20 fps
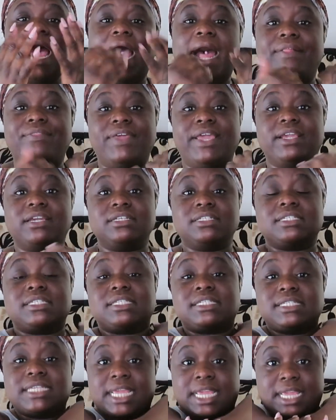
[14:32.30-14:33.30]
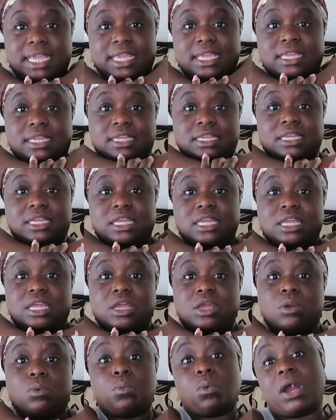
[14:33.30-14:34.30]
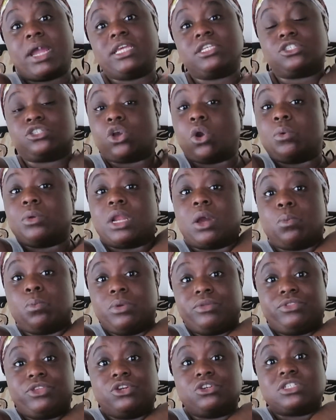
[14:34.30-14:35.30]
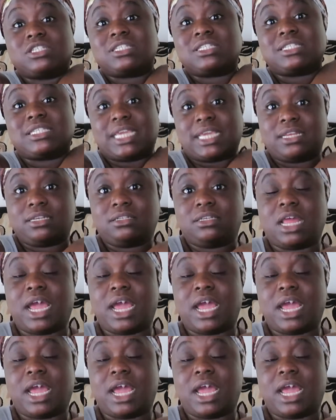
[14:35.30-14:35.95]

and they can see what is going on with your skin,